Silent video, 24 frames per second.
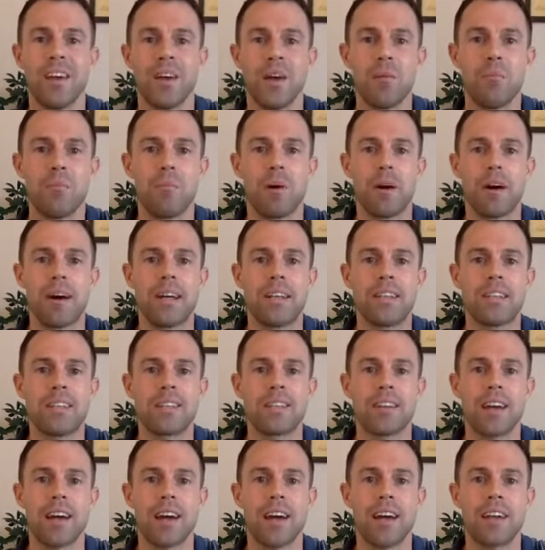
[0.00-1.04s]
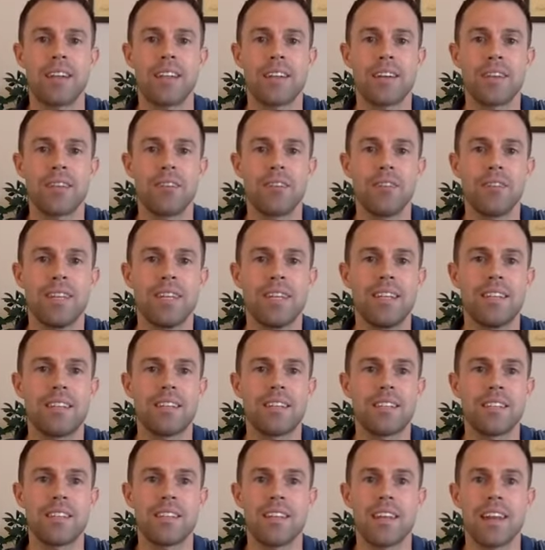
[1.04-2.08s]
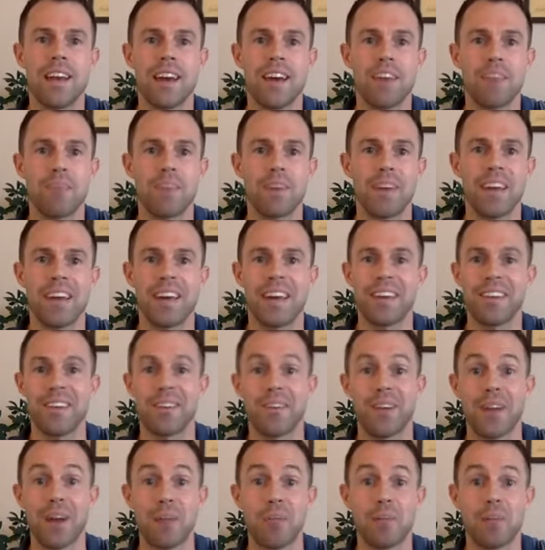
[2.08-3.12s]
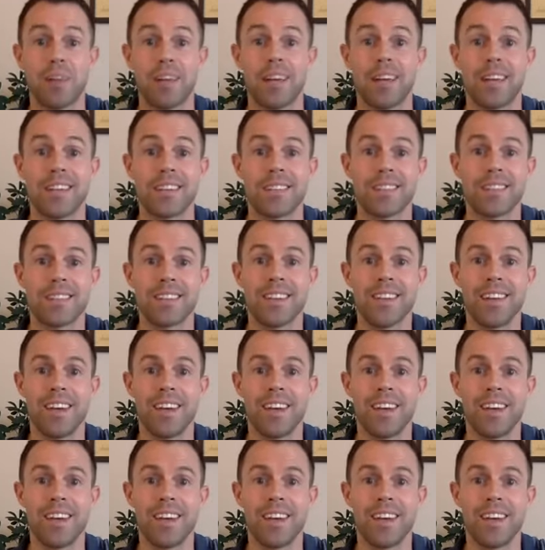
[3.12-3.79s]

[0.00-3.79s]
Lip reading: But I definitely didn't have my head in the right place.